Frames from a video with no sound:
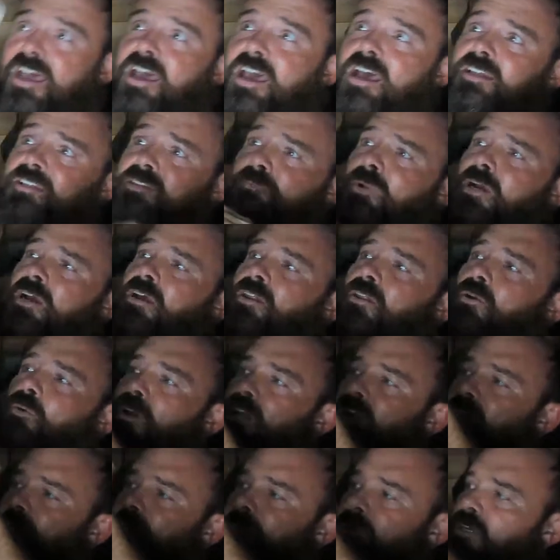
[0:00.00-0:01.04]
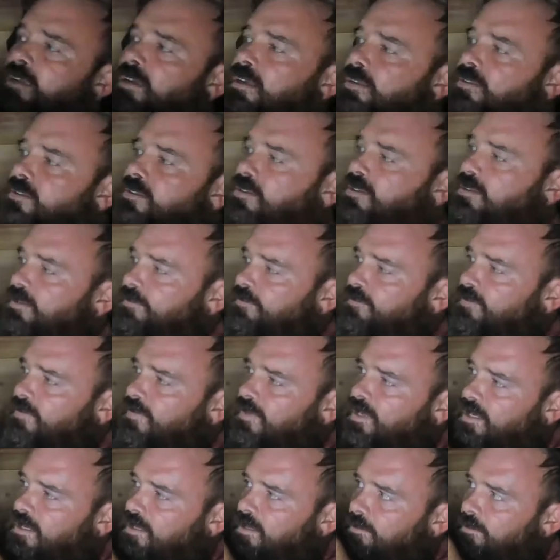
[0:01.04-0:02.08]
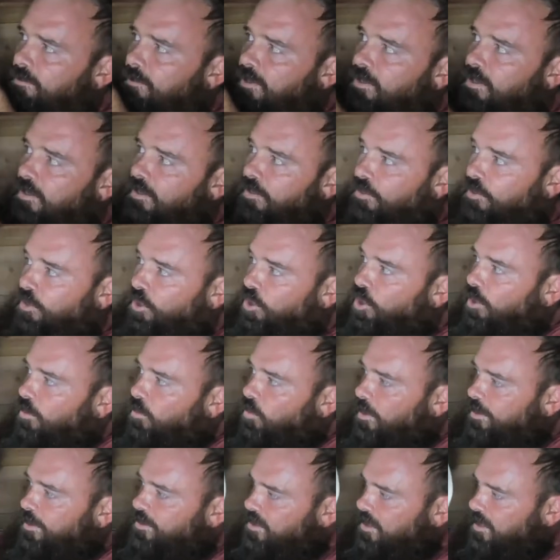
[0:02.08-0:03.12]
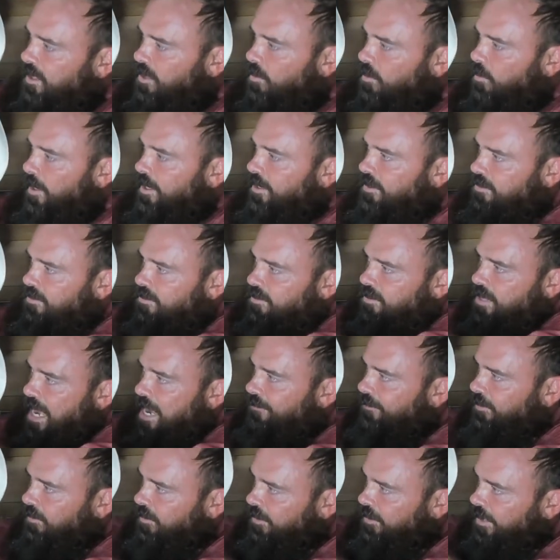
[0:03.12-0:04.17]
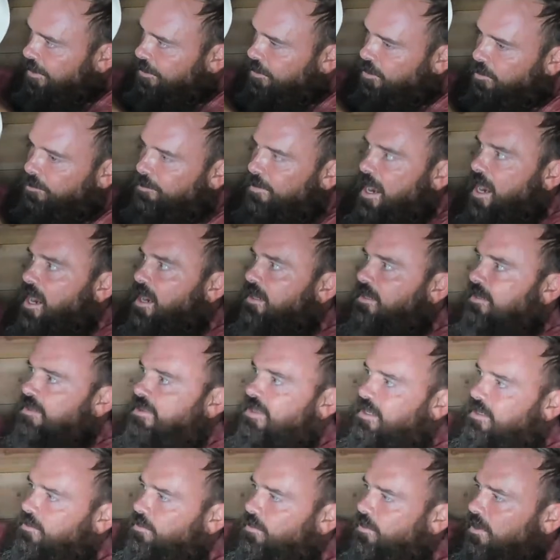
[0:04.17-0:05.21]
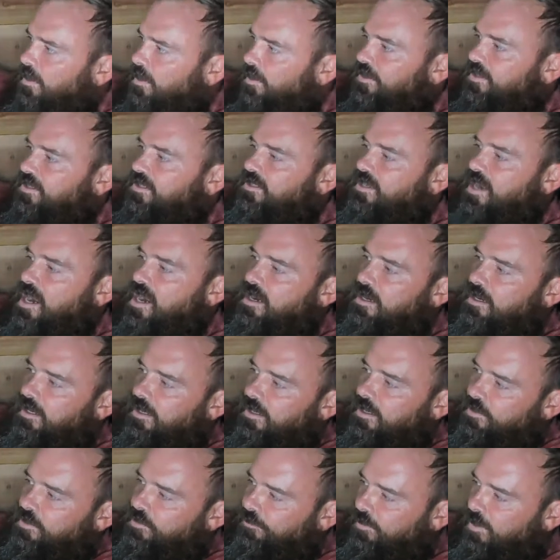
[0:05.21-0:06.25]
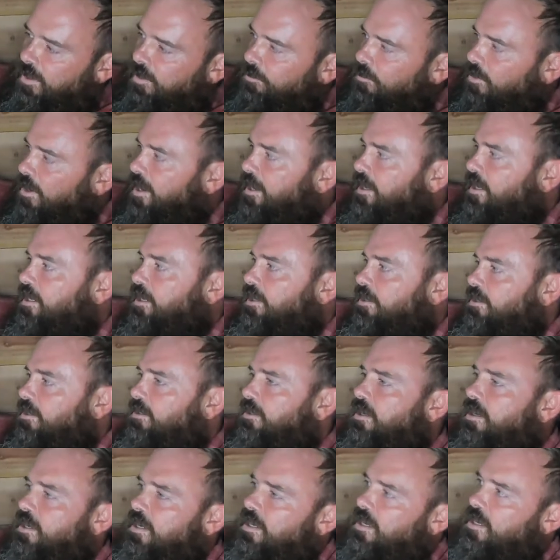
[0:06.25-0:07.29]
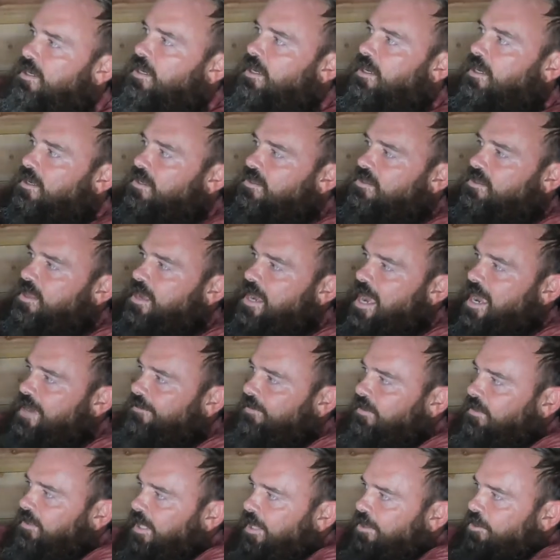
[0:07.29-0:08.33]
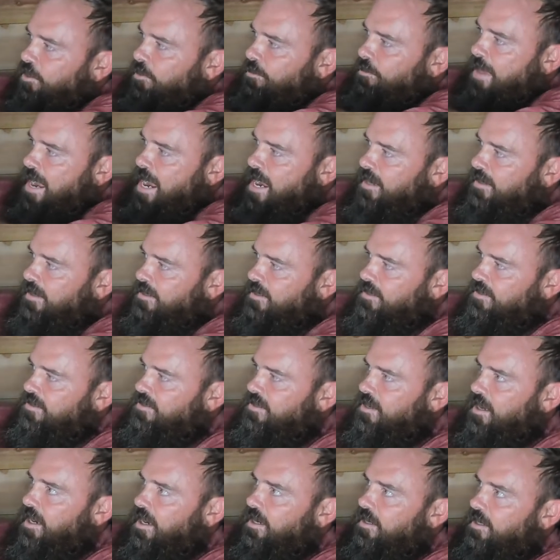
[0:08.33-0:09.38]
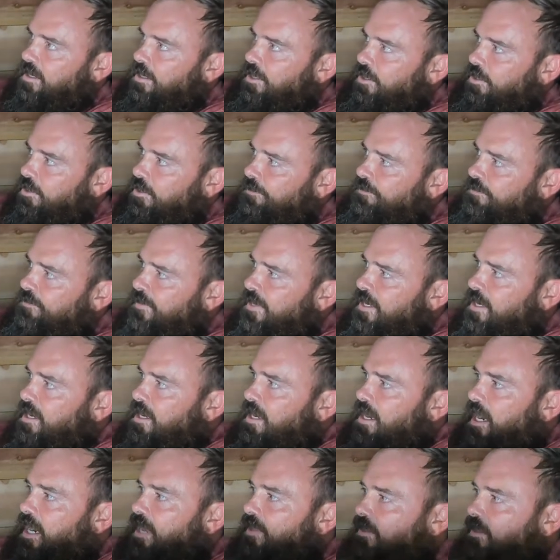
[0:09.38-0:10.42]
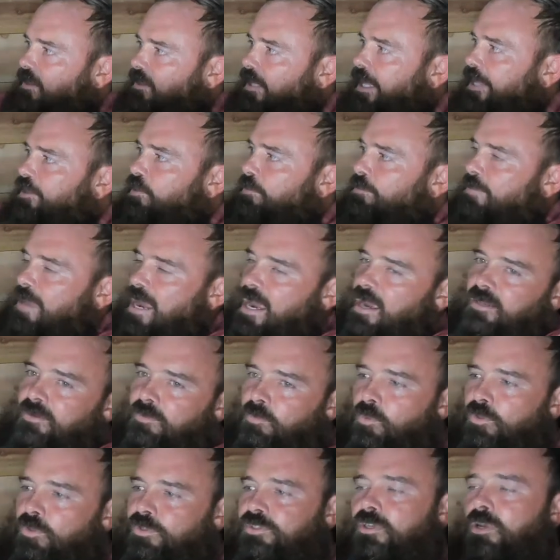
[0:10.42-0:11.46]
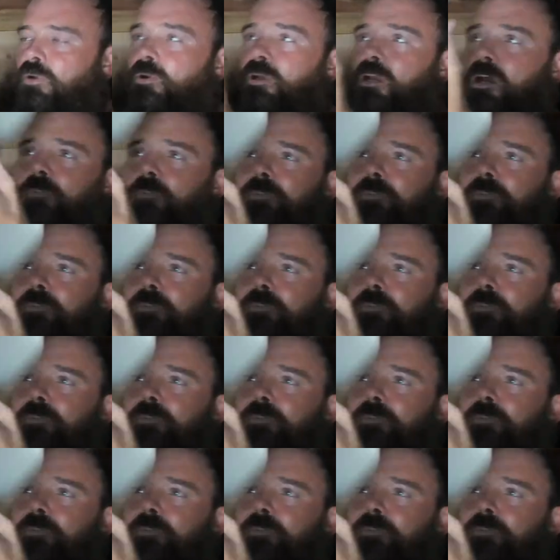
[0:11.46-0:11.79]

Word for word: hats, by the way, because the, the good ones anyways have a leather band. That's what all the staining is from right here is they have a leather band inside here and the leather band will soak